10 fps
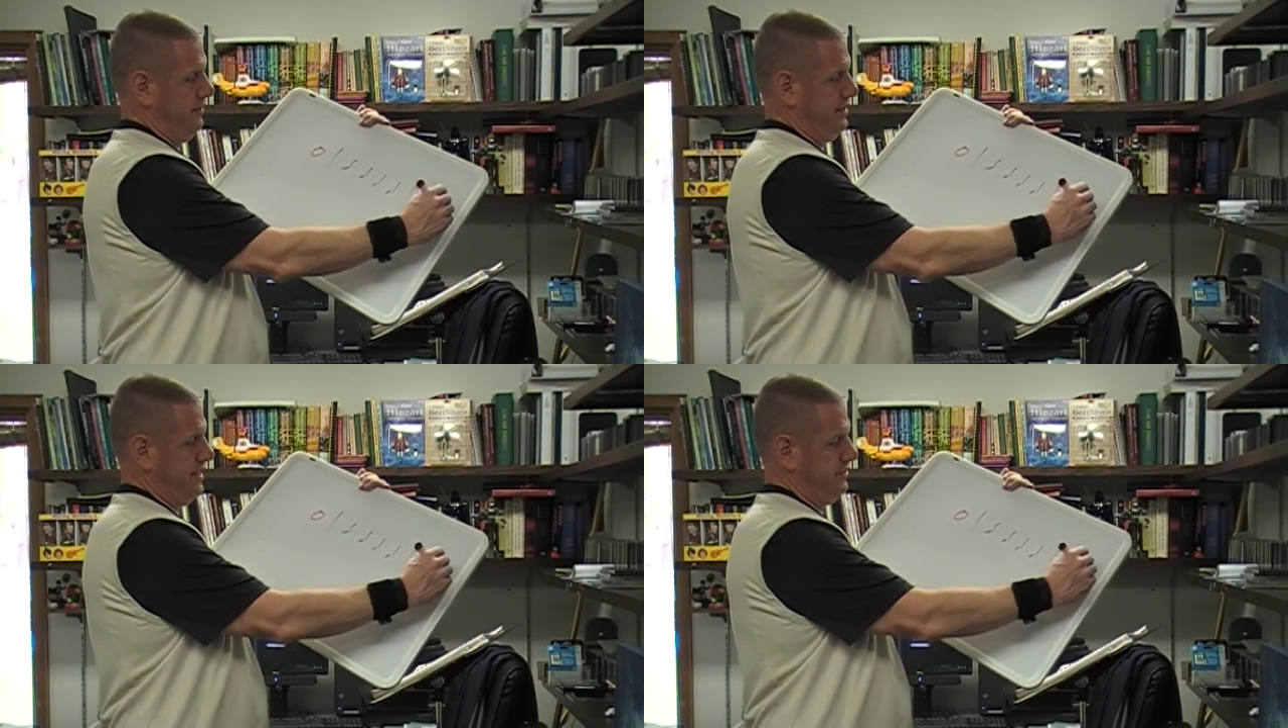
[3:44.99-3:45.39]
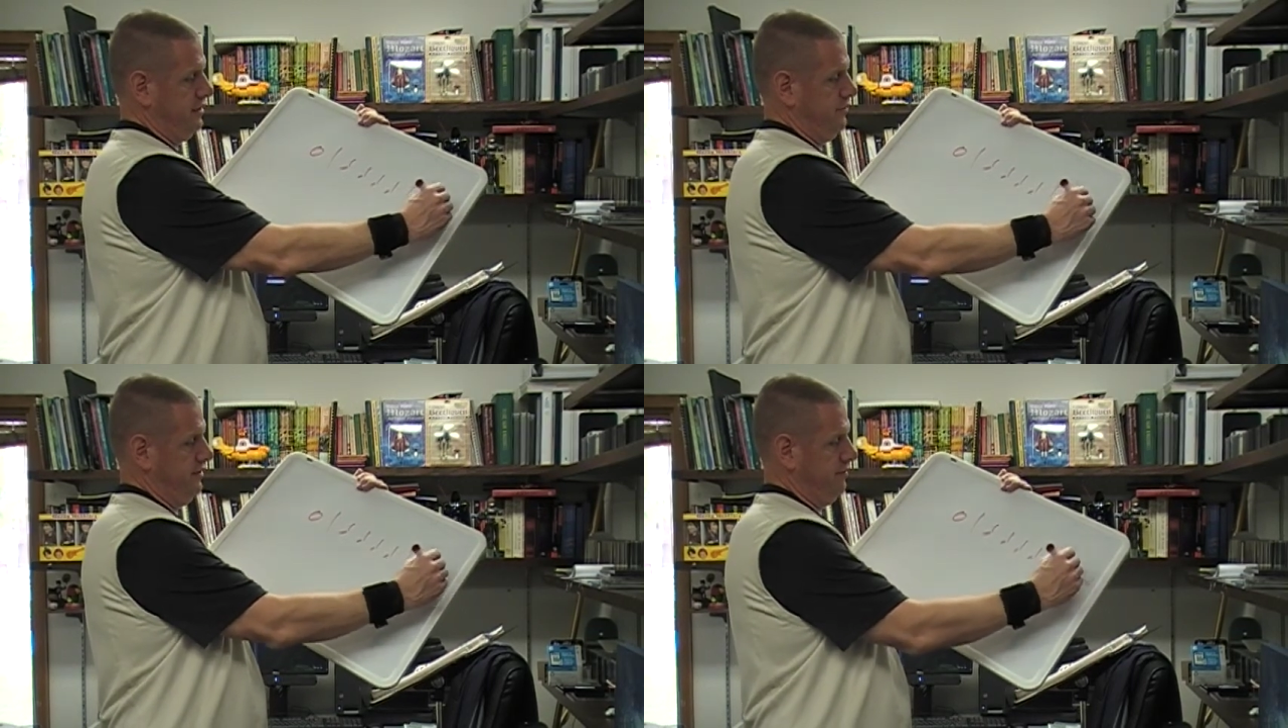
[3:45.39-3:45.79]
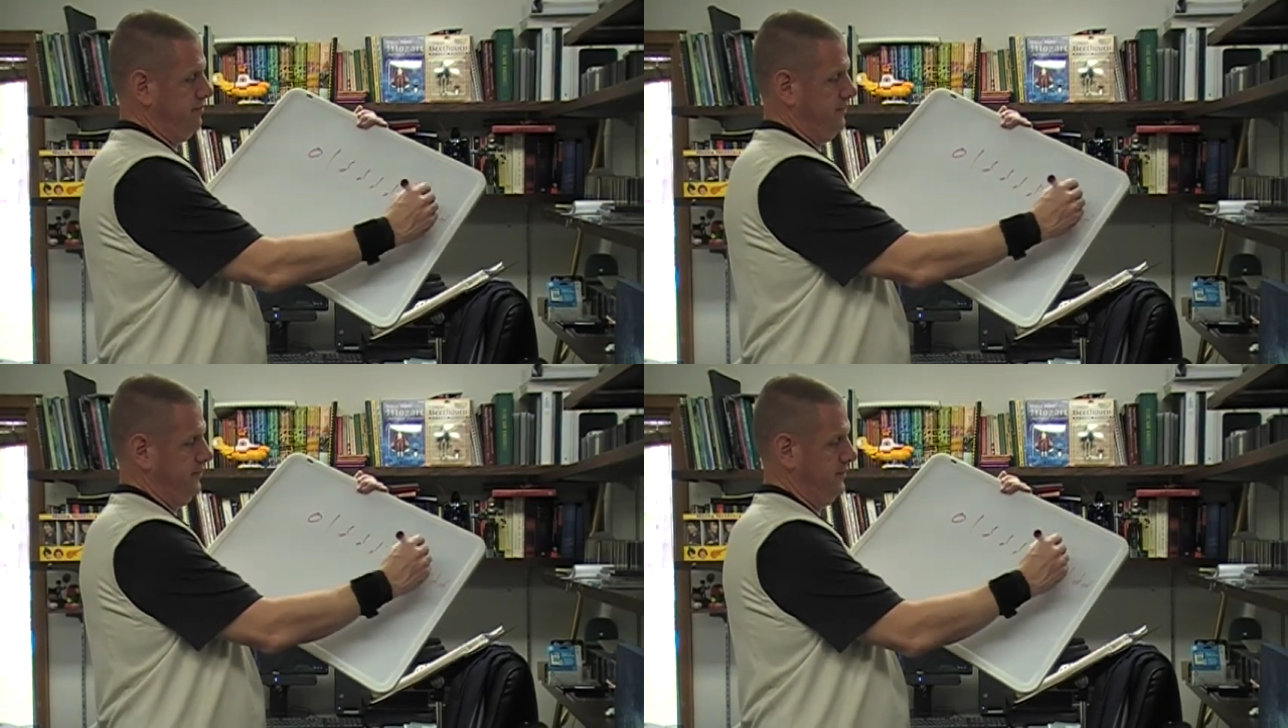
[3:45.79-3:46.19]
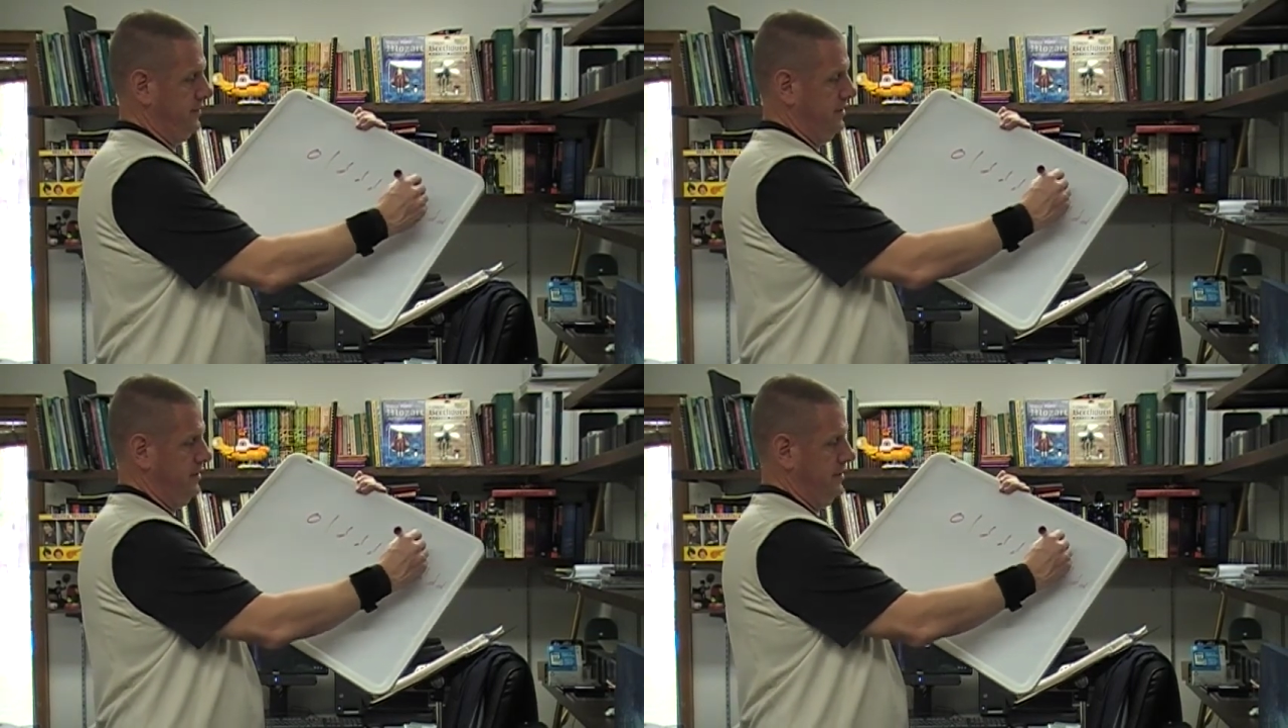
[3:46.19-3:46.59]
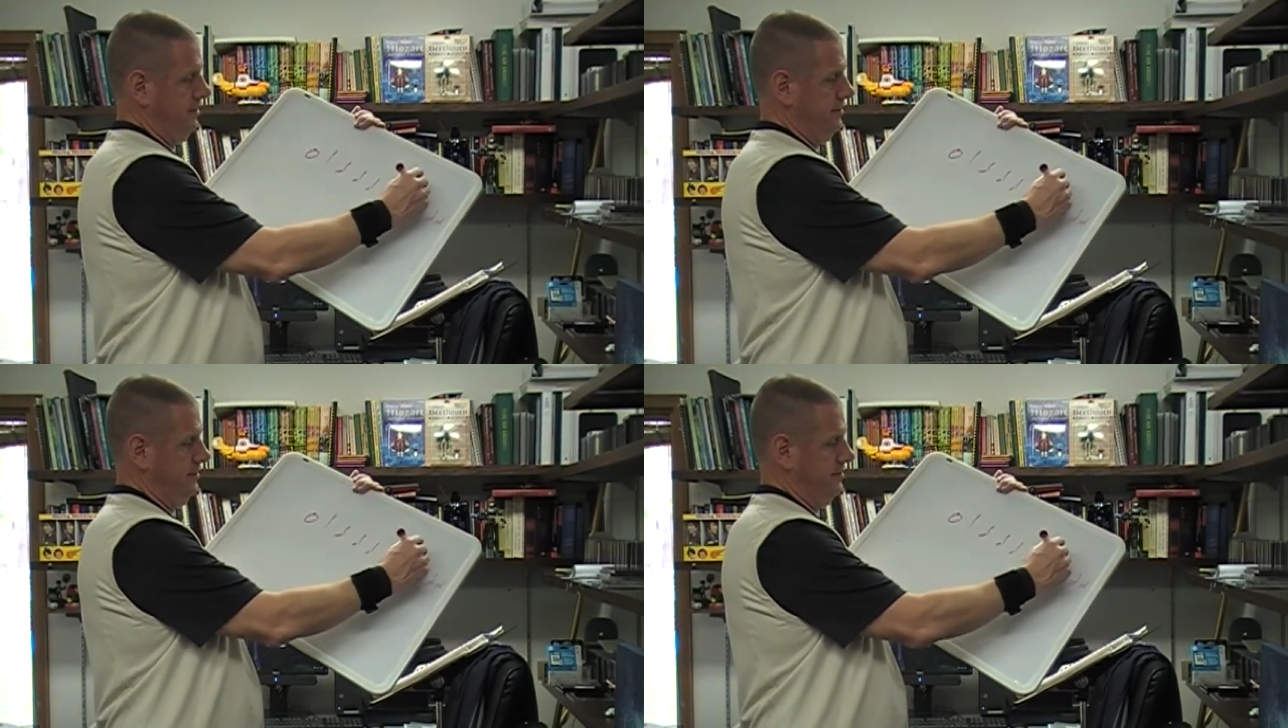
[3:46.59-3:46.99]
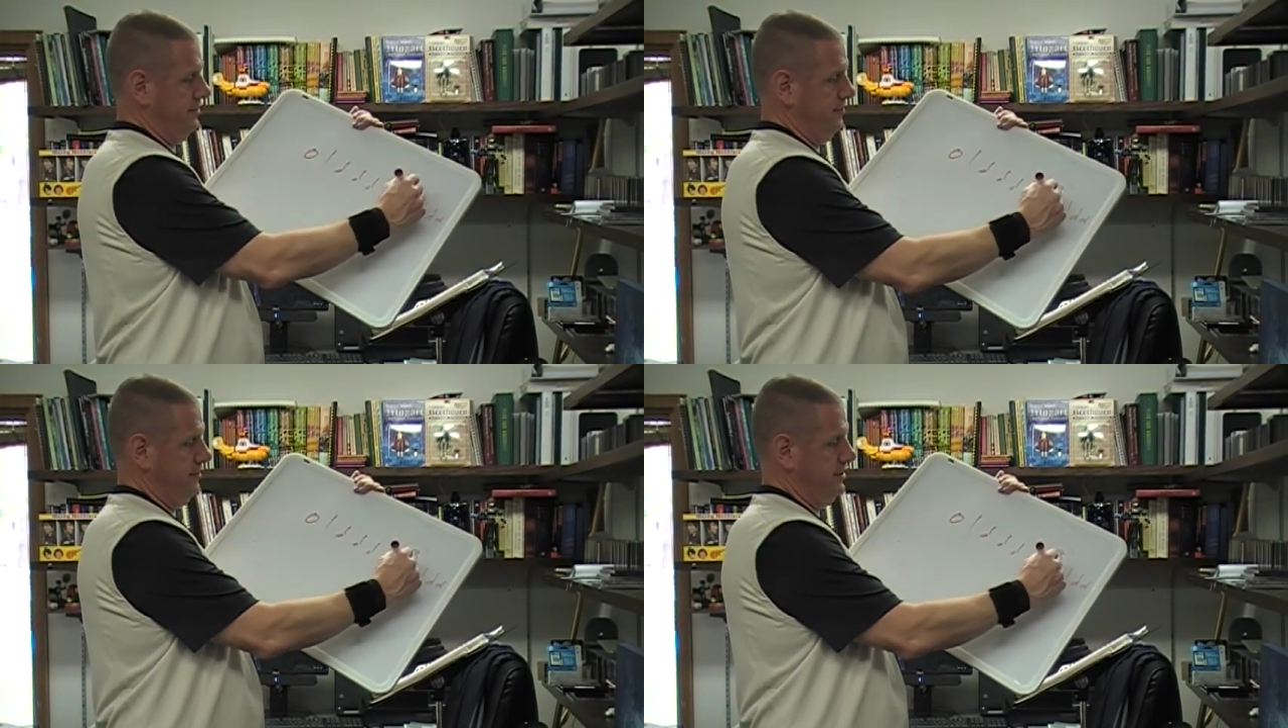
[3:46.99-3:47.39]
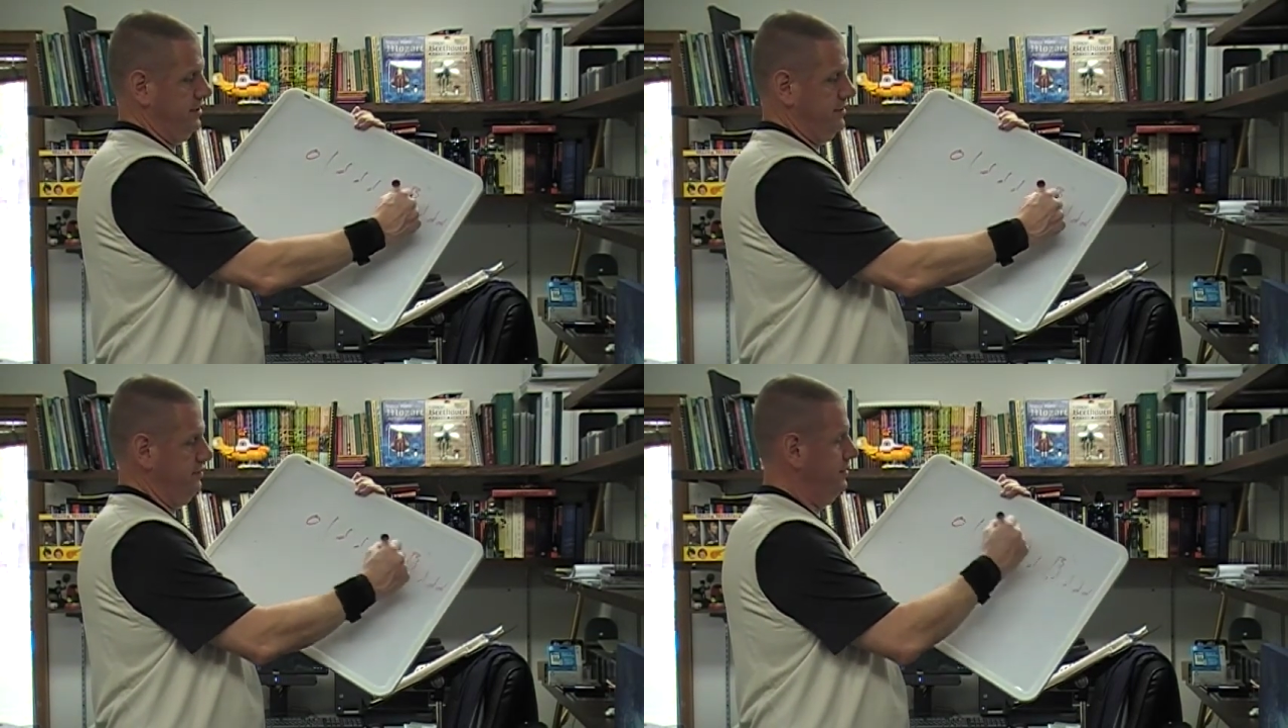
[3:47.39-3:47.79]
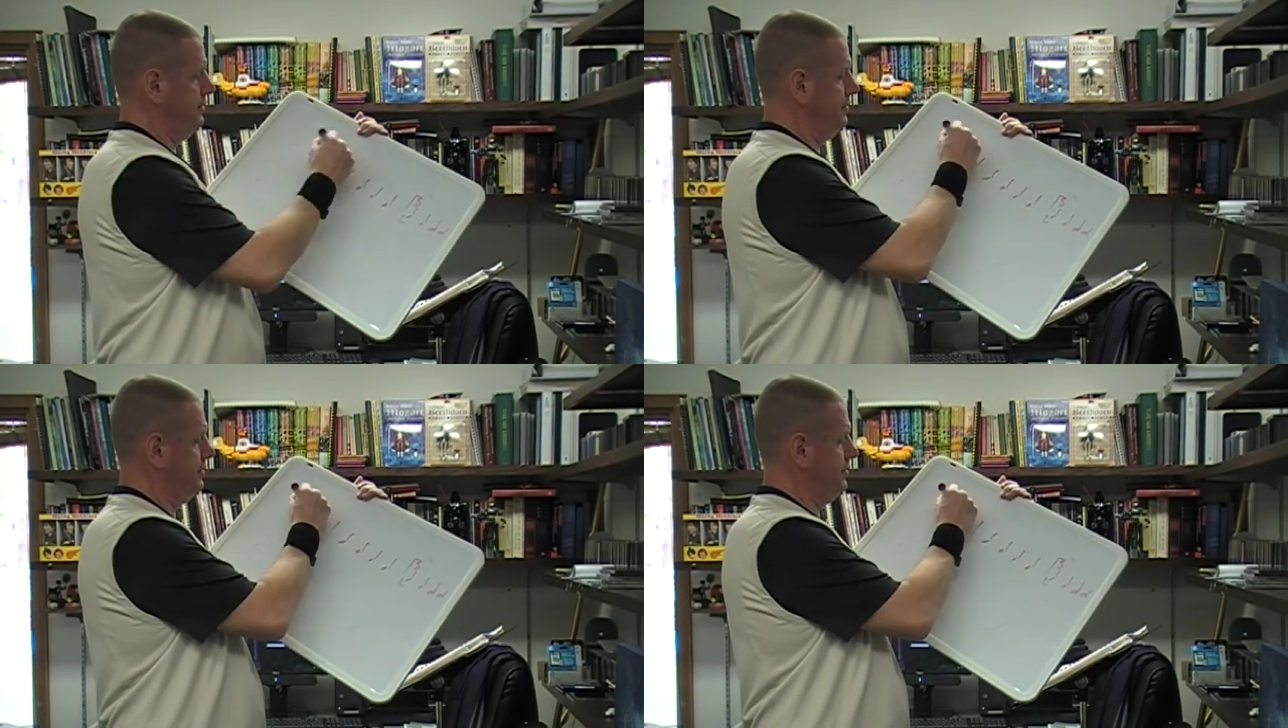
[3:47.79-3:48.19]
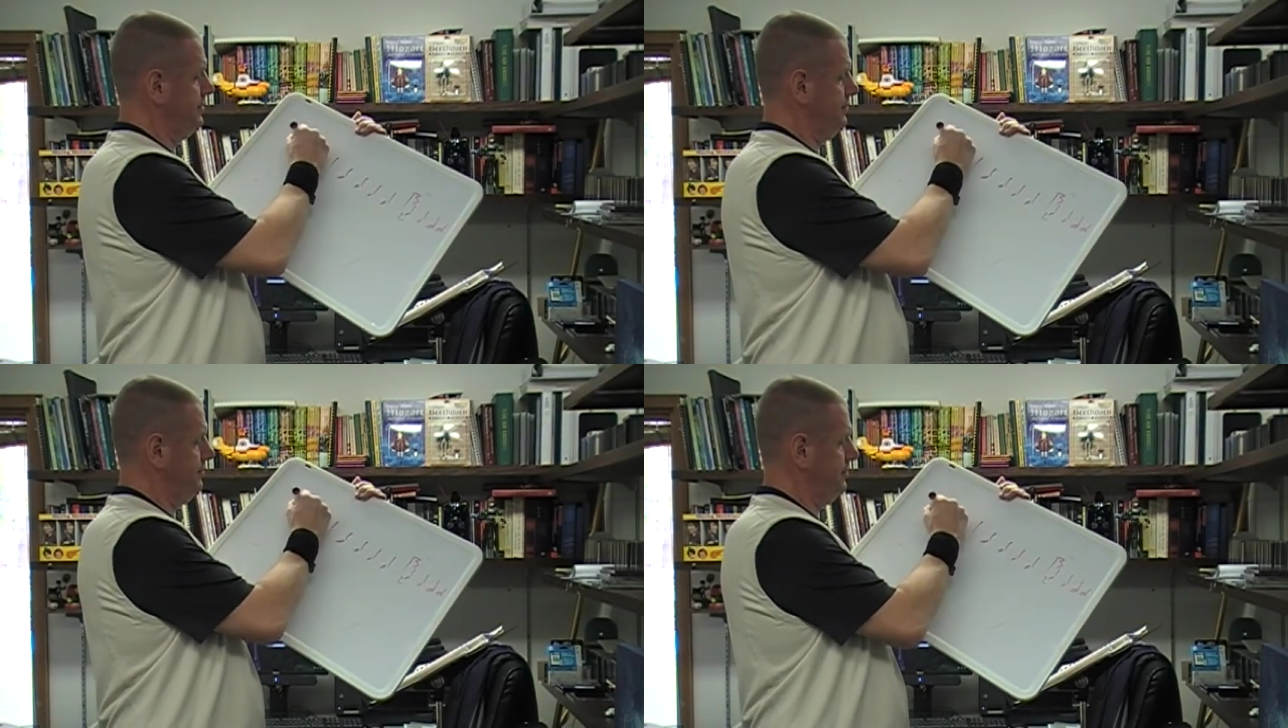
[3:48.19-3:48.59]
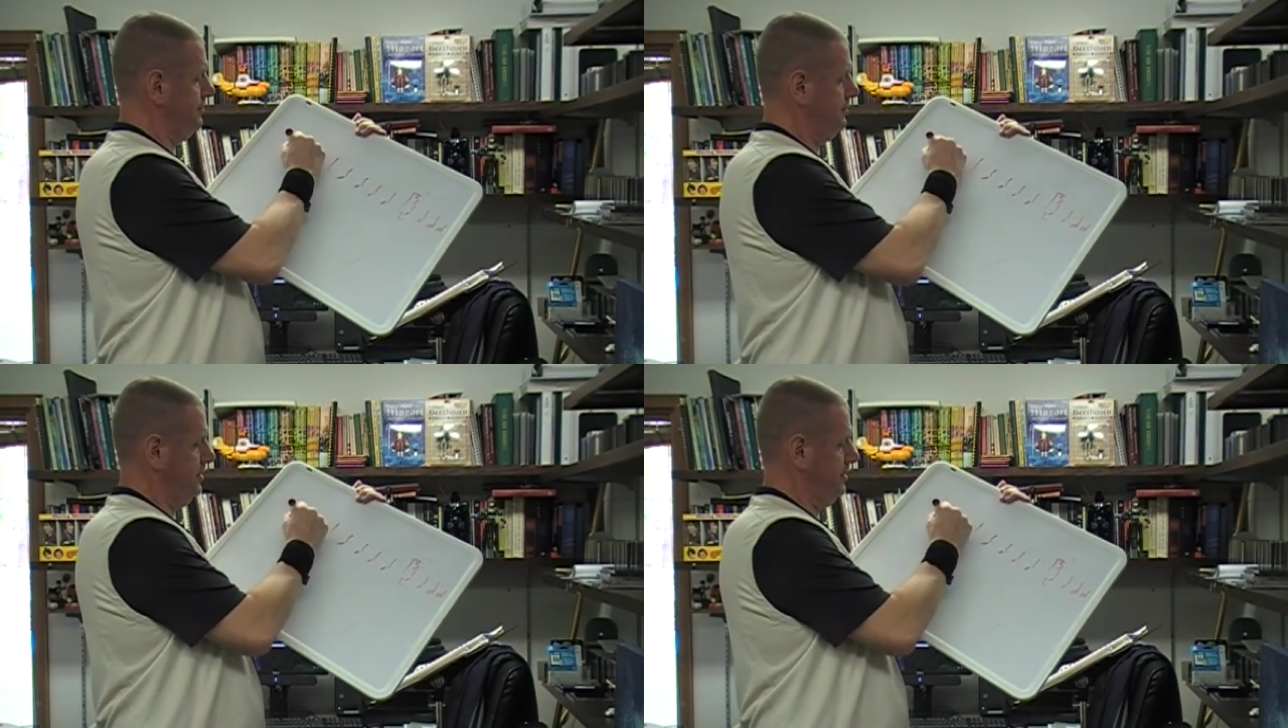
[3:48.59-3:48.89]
That's our rhythm. This is a 3-2, this is 2-2.